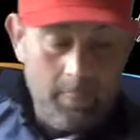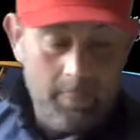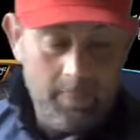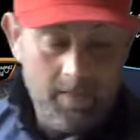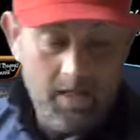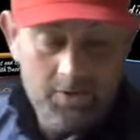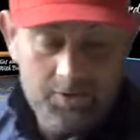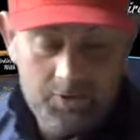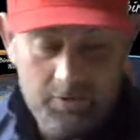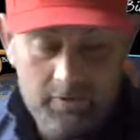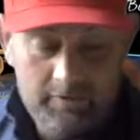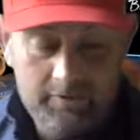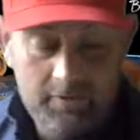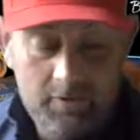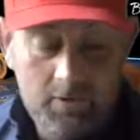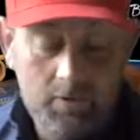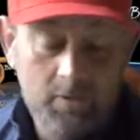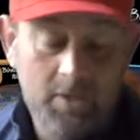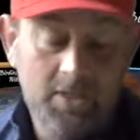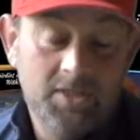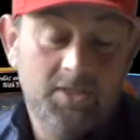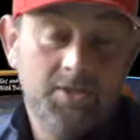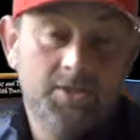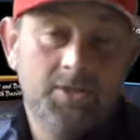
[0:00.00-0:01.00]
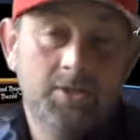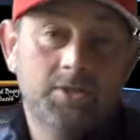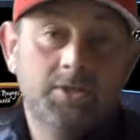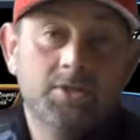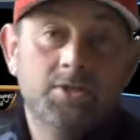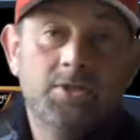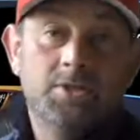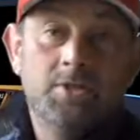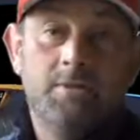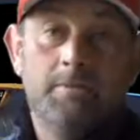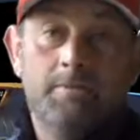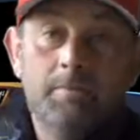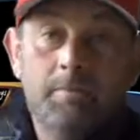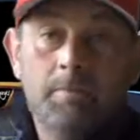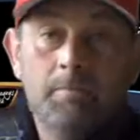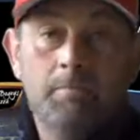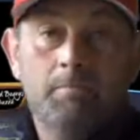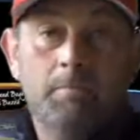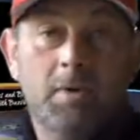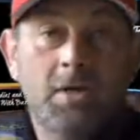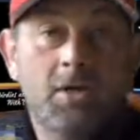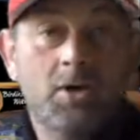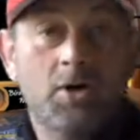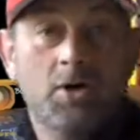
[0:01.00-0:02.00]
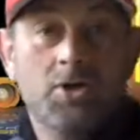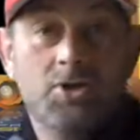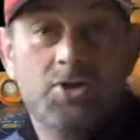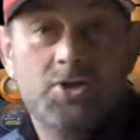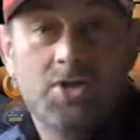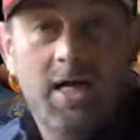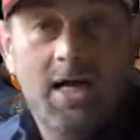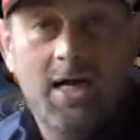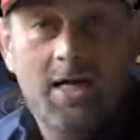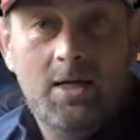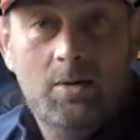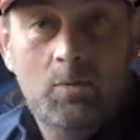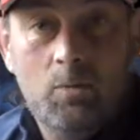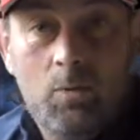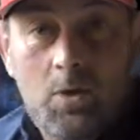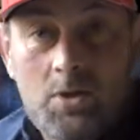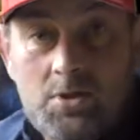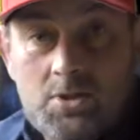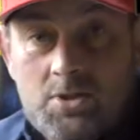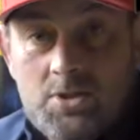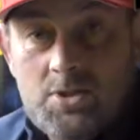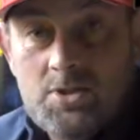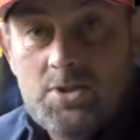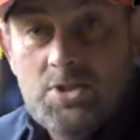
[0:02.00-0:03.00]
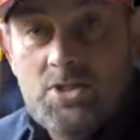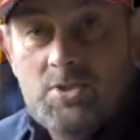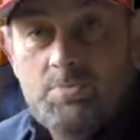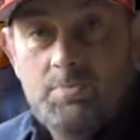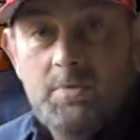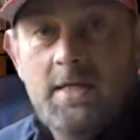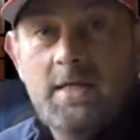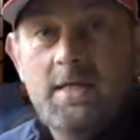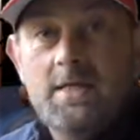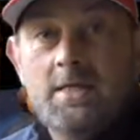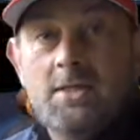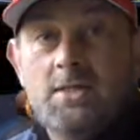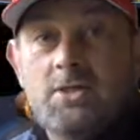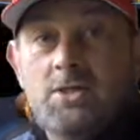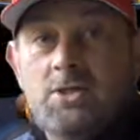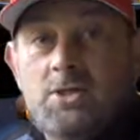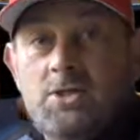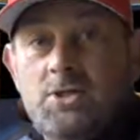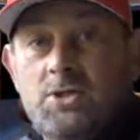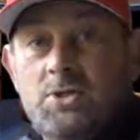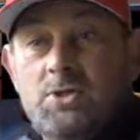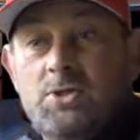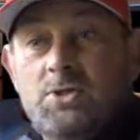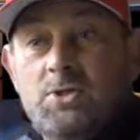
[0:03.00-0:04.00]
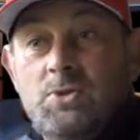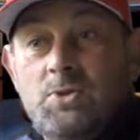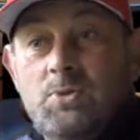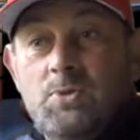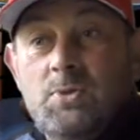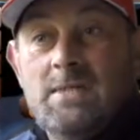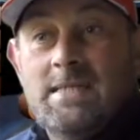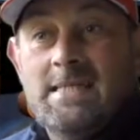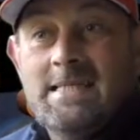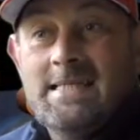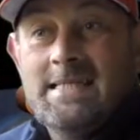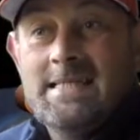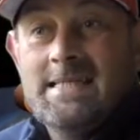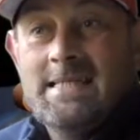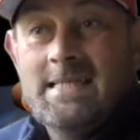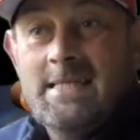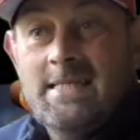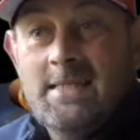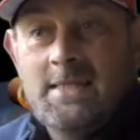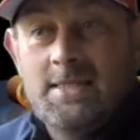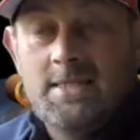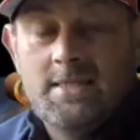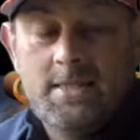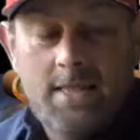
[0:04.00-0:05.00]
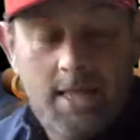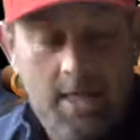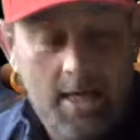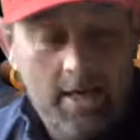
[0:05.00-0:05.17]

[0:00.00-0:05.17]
that'll do for questions, because I want to speak to you guys